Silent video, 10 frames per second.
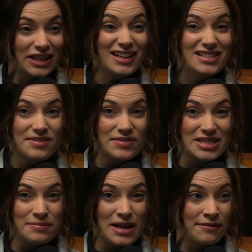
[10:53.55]
and he doesn't even
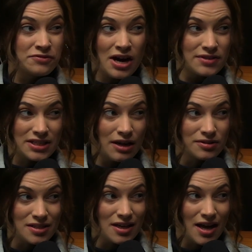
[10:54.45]
seem to have Travis
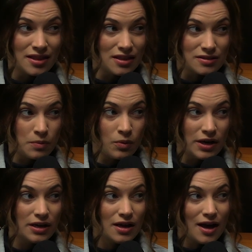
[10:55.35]
Kelce at this
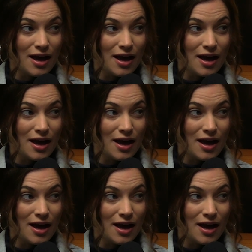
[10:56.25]
point